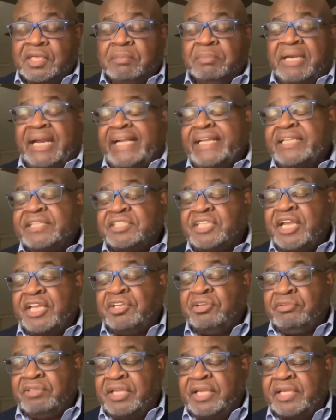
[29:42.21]
But I can tell
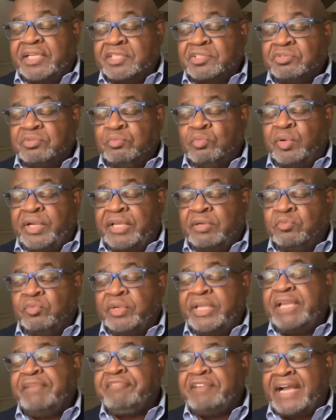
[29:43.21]
you this when
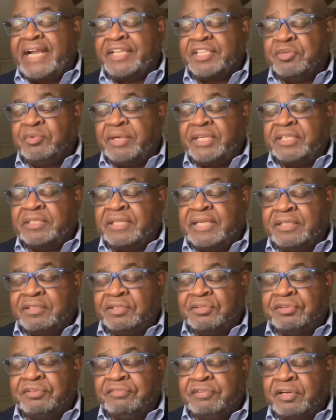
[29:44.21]
we evacuated that
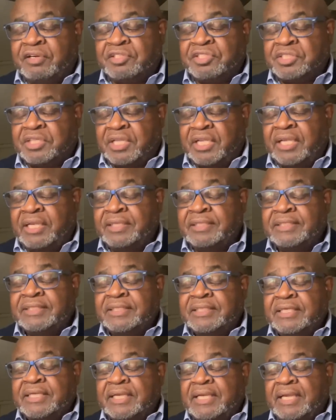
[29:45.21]
university
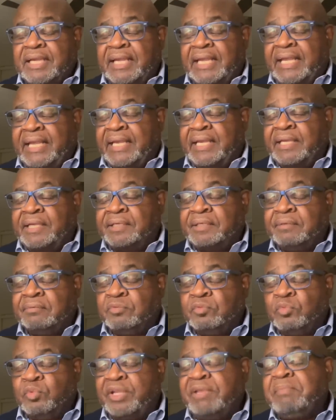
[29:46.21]
and
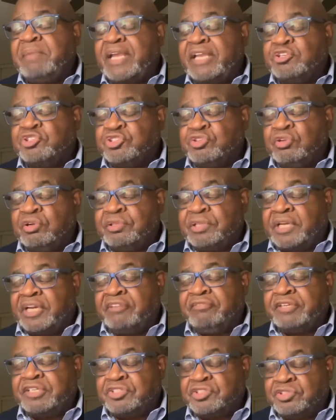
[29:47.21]
we made sure that
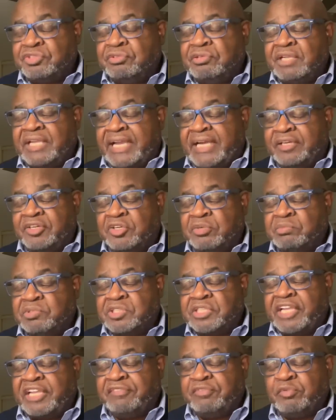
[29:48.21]
every student got home
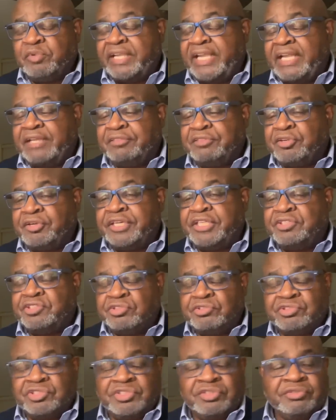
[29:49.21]
safe, and we had
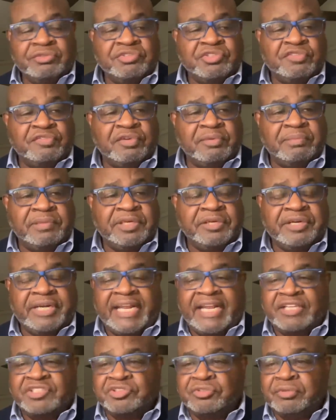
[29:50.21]
32 students from
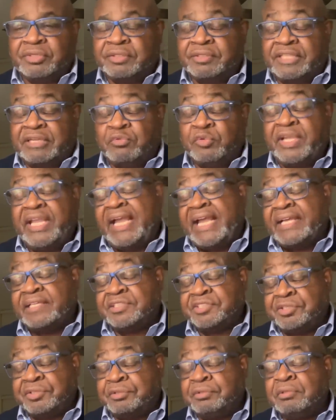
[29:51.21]
international that we had
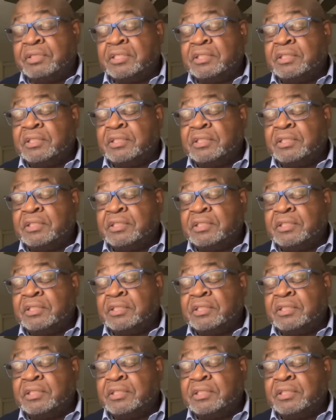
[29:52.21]
to,